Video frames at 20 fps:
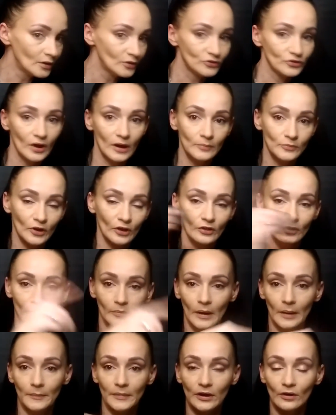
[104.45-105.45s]
So I'm trying to look
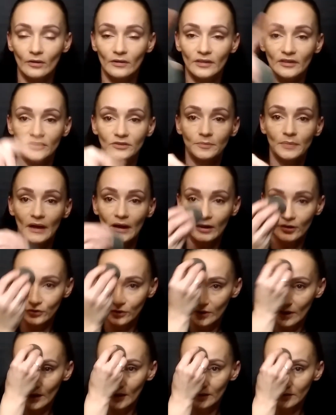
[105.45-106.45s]
at my mirror that's behind
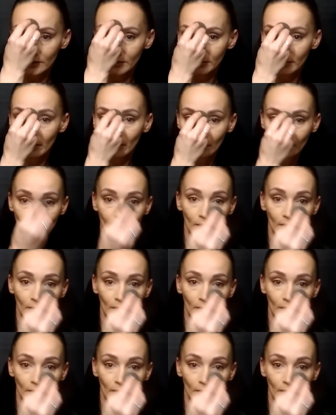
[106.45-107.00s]
you guys.